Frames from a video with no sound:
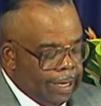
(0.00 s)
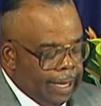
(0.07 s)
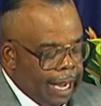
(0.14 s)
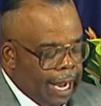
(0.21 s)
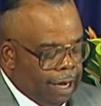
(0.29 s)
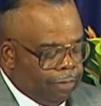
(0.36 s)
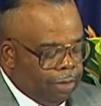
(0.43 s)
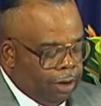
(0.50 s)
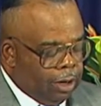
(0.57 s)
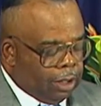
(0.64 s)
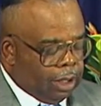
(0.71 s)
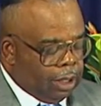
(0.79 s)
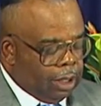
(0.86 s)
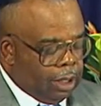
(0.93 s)
and
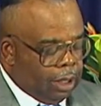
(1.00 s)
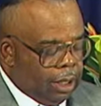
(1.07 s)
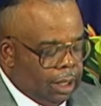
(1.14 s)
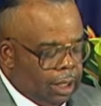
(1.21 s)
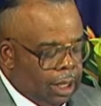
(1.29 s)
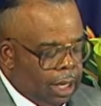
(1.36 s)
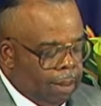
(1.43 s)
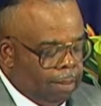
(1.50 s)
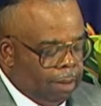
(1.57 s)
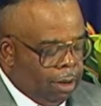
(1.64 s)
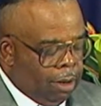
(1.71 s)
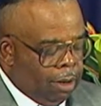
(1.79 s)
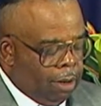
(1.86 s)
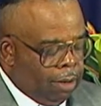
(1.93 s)
verse
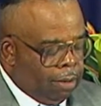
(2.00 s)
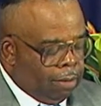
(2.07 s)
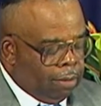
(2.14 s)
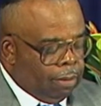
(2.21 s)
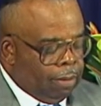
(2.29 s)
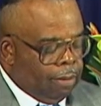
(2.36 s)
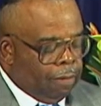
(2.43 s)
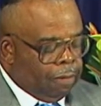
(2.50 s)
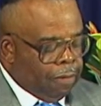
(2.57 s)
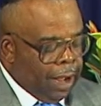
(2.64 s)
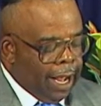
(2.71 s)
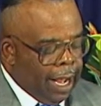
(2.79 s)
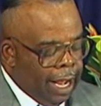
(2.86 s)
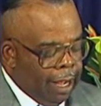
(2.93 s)
number
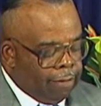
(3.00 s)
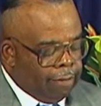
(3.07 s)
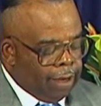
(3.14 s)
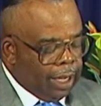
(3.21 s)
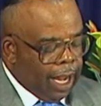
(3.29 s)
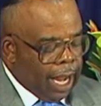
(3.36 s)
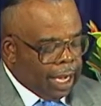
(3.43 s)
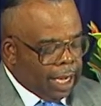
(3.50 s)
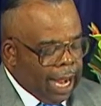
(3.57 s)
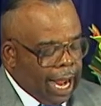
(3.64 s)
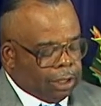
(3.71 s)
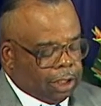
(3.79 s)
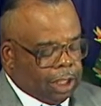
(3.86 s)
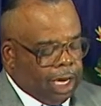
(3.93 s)
five. And
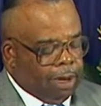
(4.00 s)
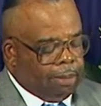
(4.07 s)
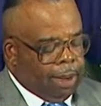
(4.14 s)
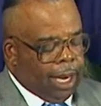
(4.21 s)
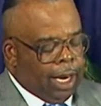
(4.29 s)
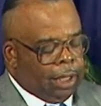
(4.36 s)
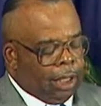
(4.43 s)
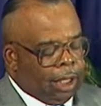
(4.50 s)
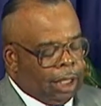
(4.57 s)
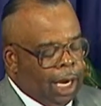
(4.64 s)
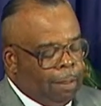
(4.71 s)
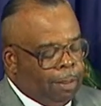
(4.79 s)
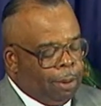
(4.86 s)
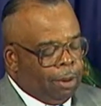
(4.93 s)
now send men to
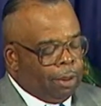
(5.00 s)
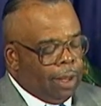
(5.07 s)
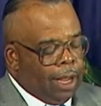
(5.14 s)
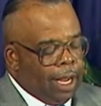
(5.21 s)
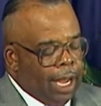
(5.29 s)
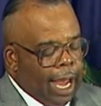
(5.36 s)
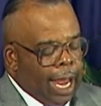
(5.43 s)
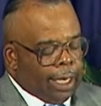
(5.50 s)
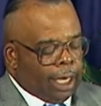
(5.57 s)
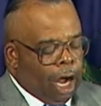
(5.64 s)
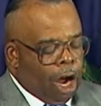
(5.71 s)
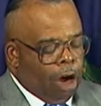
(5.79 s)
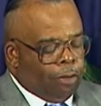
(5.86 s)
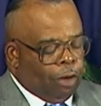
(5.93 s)
Joppa and
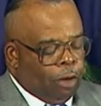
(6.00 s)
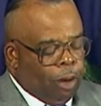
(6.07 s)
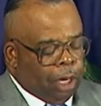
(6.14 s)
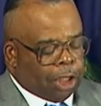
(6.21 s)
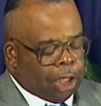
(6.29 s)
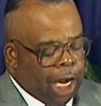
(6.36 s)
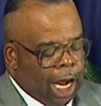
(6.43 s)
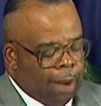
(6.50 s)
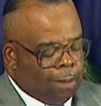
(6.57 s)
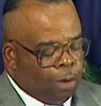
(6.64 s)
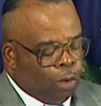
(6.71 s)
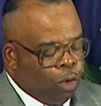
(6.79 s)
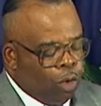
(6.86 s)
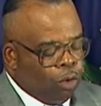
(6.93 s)
call for one Simon
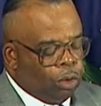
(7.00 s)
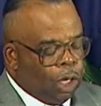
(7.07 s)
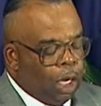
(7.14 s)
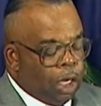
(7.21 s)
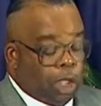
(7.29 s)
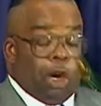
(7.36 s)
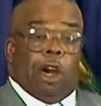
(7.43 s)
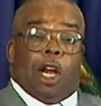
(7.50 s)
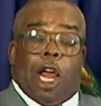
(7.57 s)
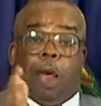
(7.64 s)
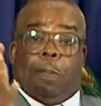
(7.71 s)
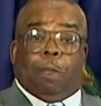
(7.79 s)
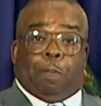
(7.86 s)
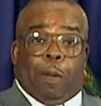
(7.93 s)
whose
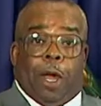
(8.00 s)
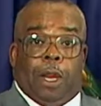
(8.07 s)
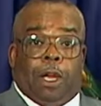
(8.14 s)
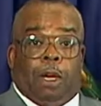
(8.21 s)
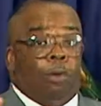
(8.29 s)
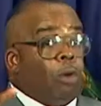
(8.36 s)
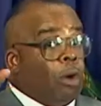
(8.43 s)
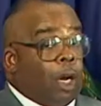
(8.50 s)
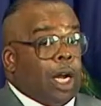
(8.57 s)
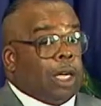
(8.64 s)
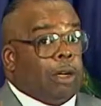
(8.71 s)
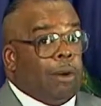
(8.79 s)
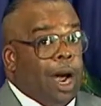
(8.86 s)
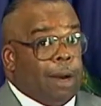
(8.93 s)
surname is Peter. We want to get
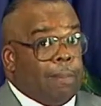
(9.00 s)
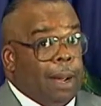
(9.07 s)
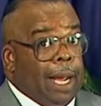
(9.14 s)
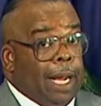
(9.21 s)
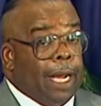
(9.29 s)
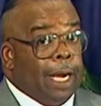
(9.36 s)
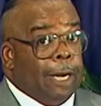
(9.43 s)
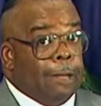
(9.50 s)
the right man.